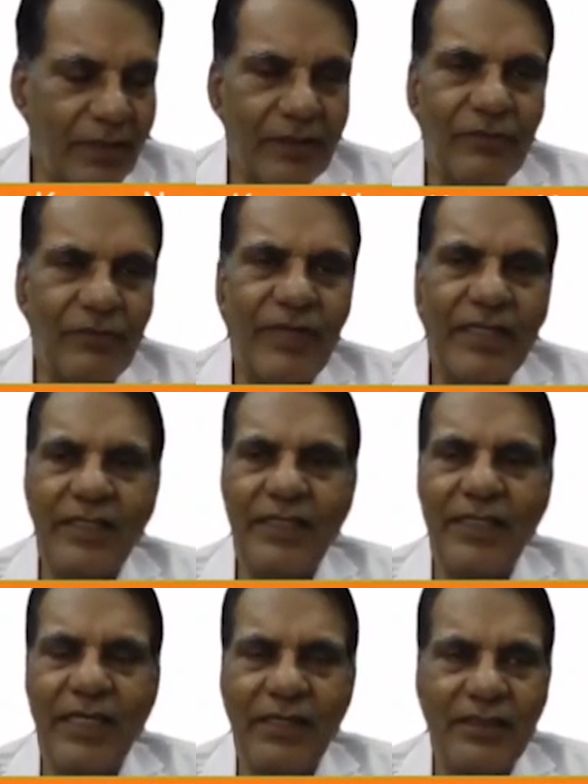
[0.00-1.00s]
Now,
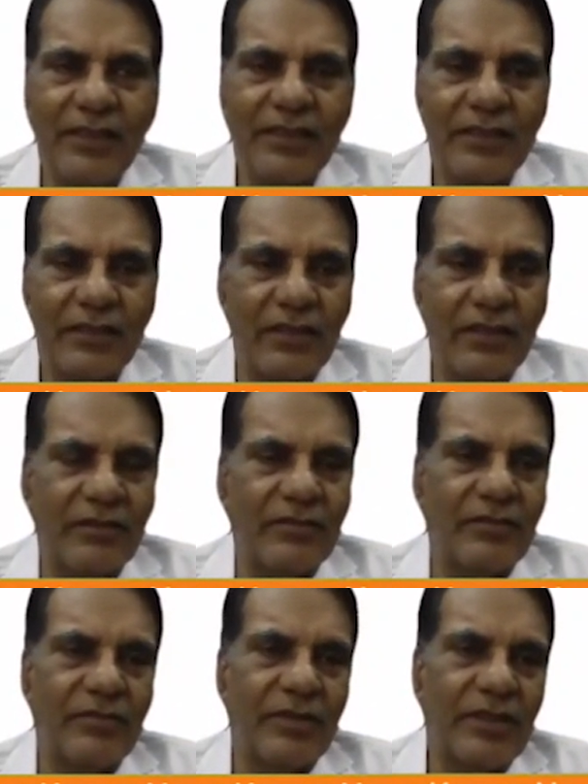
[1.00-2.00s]
finally, I'll just
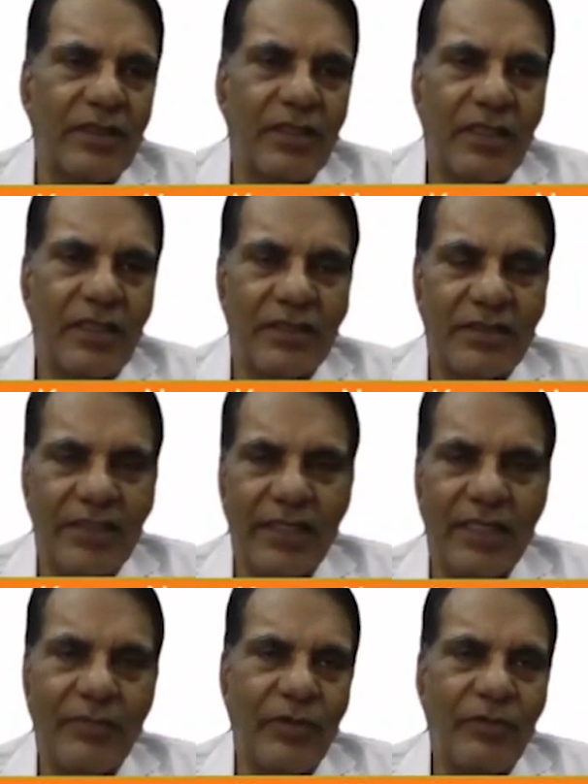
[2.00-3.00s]
say a
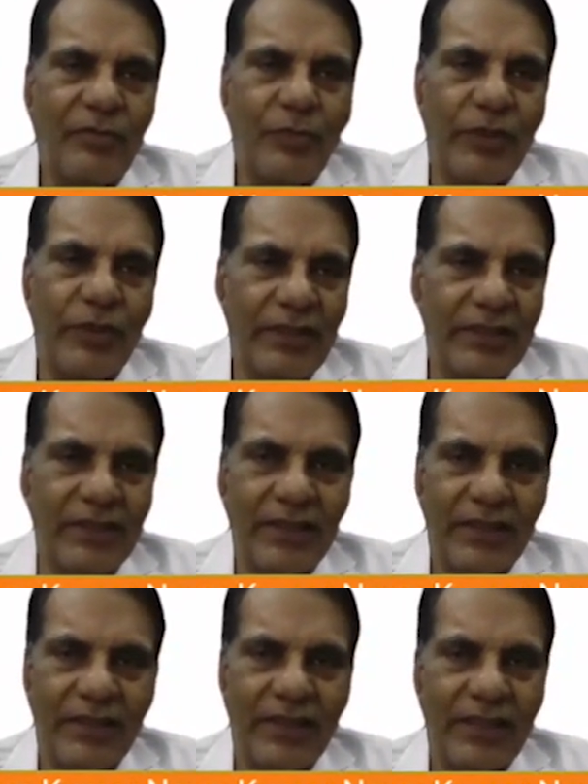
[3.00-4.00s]
couple of points
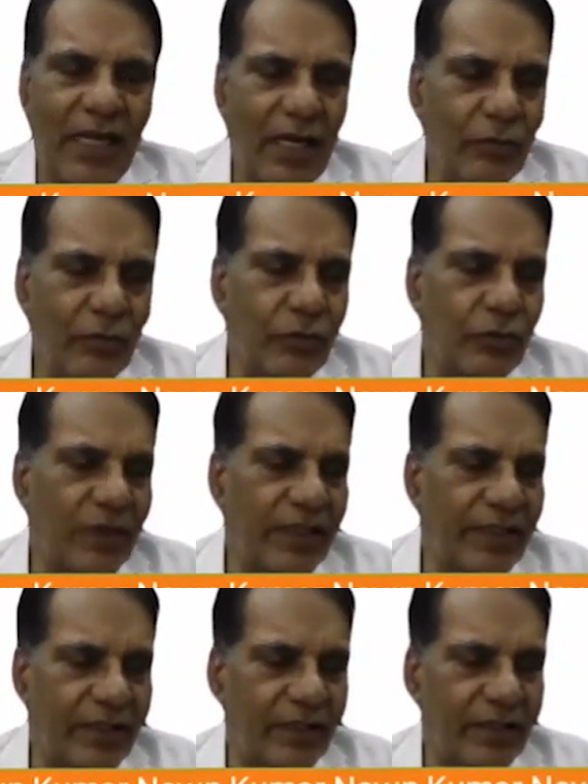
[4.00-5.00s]
that how do
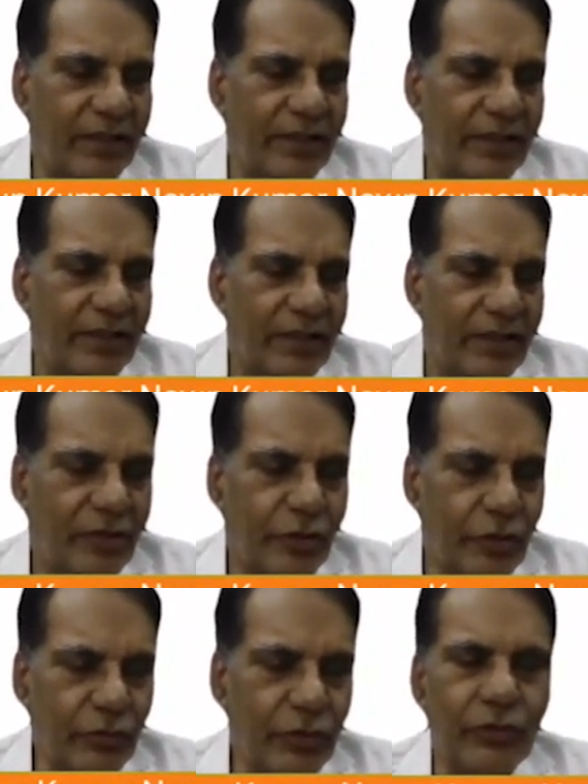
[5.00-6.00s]
I
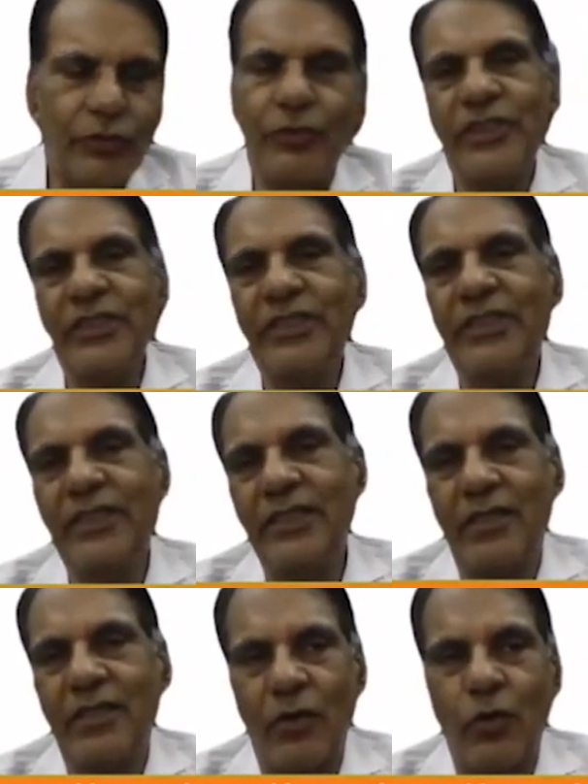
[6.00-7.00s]
use OCT
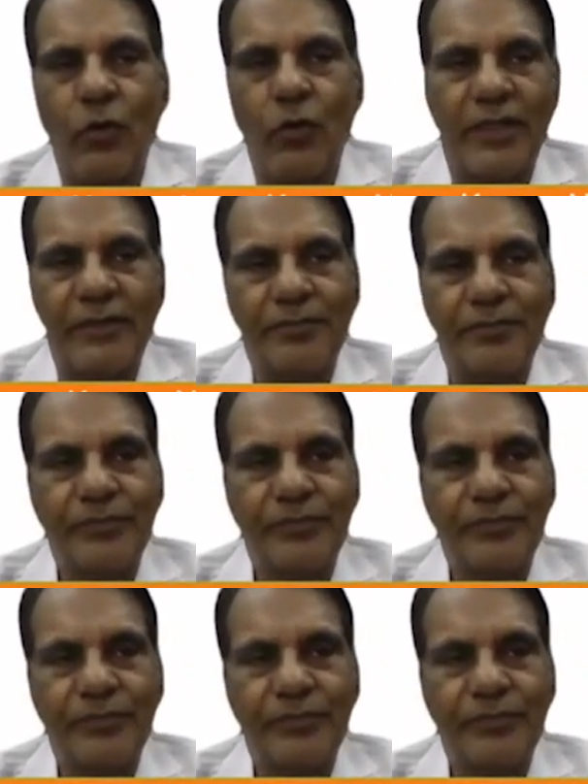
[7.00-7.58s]
in glaucoma?